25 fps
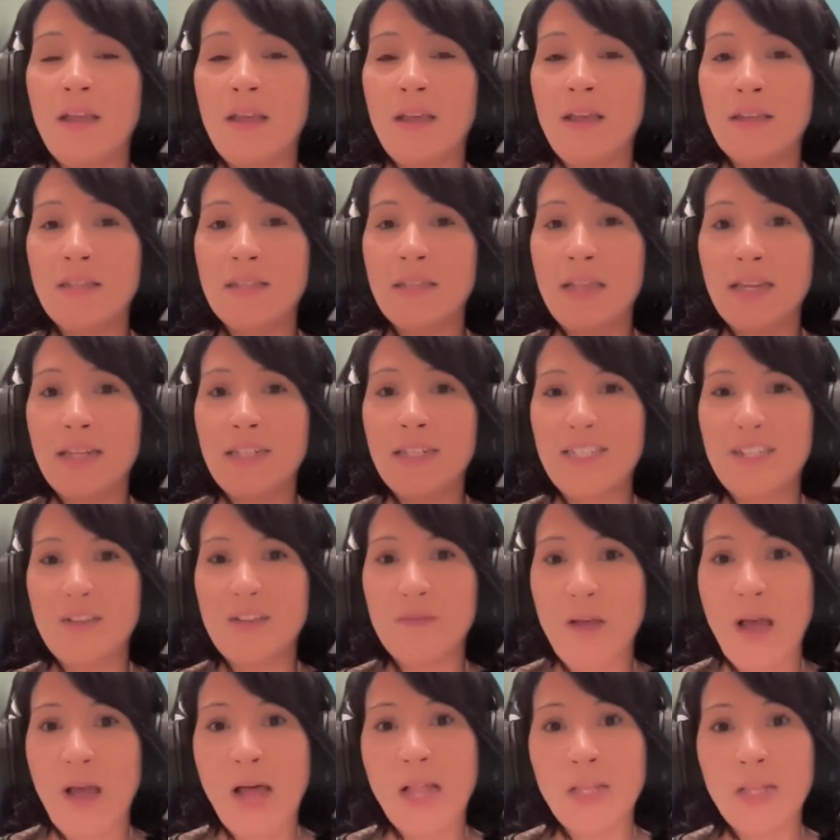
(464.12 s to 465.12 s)
it's like
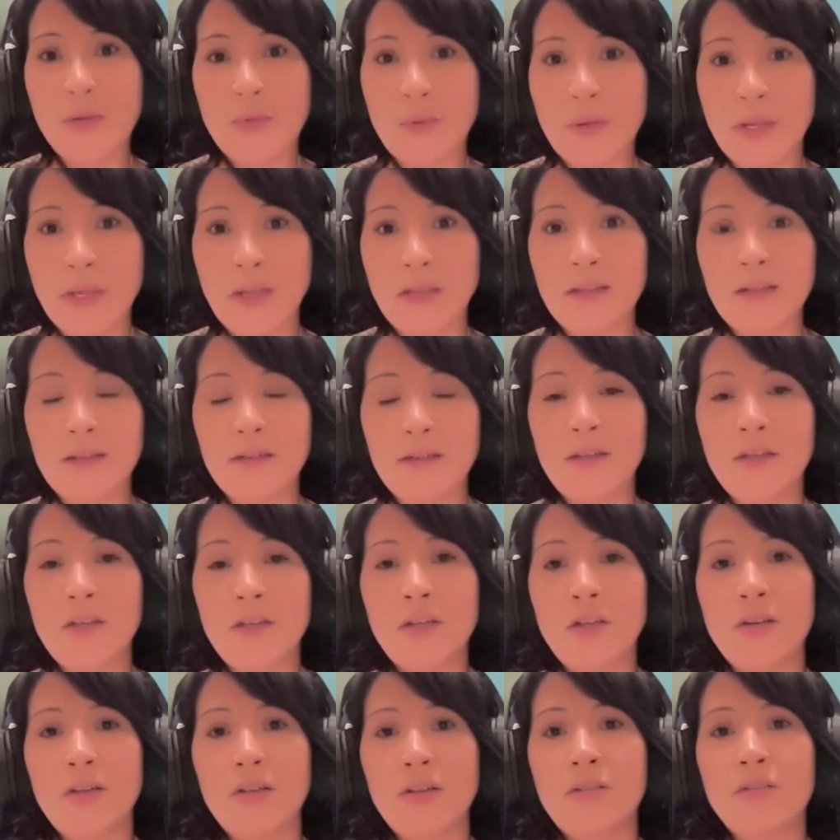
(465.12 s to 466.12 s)
devaluing
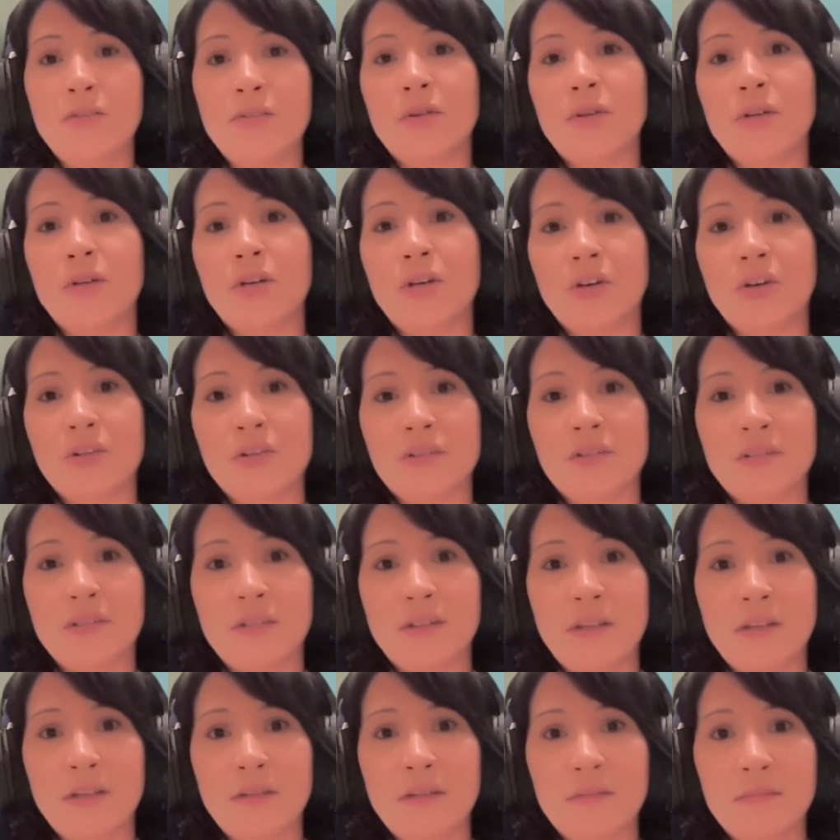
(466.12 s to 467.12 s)
your
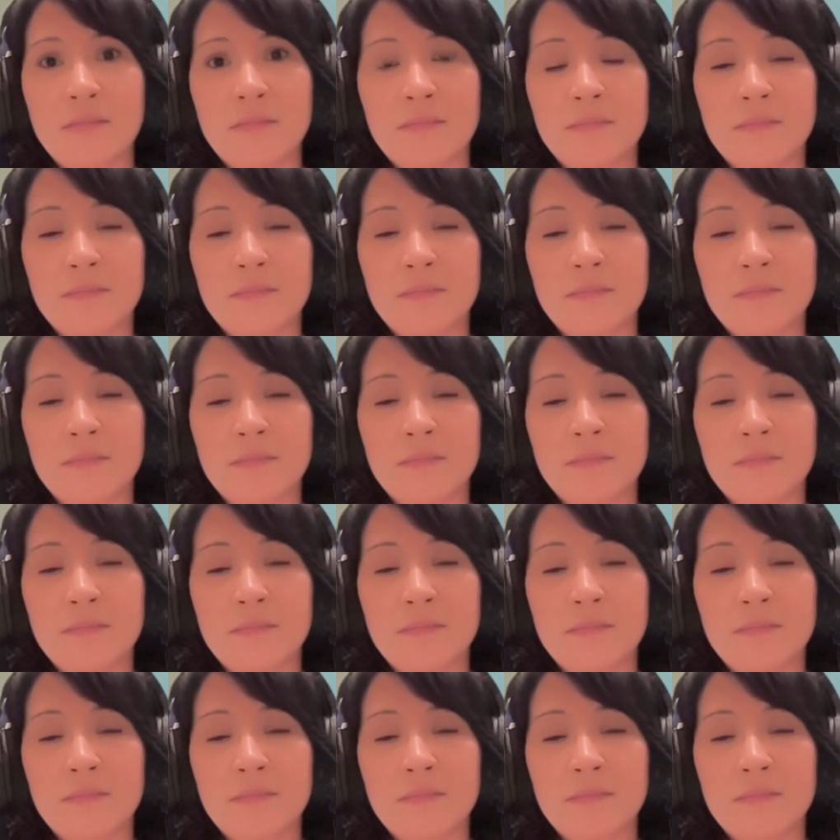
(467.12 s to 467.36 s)
currency.